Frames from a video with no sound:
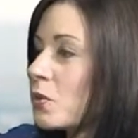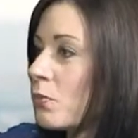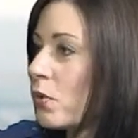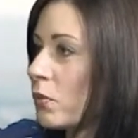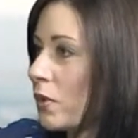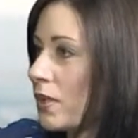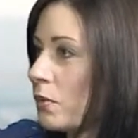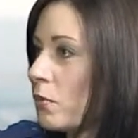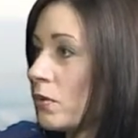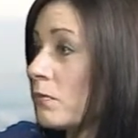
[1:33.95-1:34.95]
to a point where
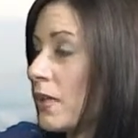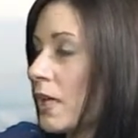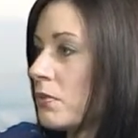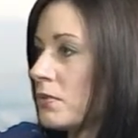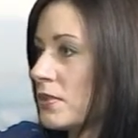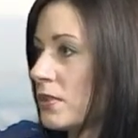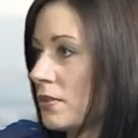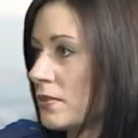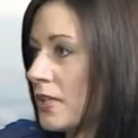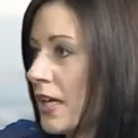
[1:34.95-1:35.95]
they wouldn't be able
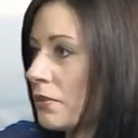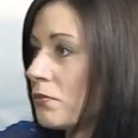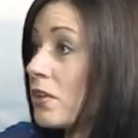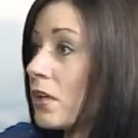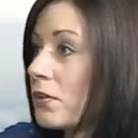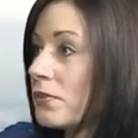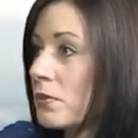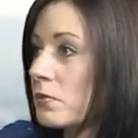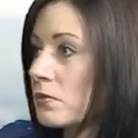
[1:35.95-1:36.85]
to handle the load that